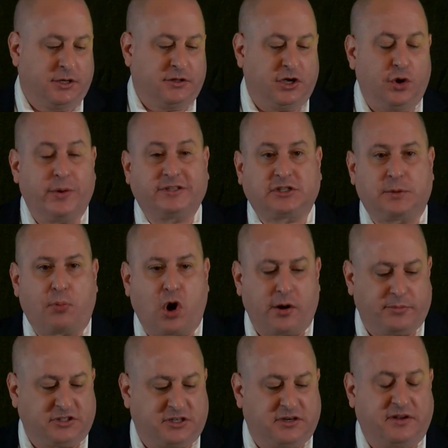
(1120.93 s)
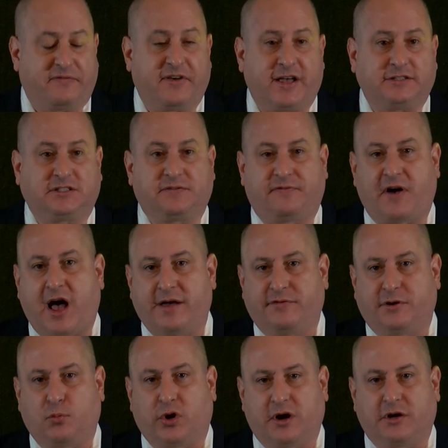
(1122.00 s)
the US Department of Defense
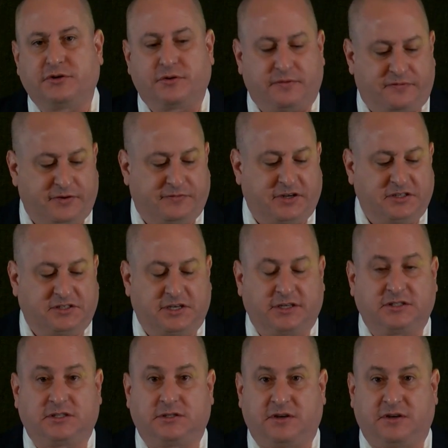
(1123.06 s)
156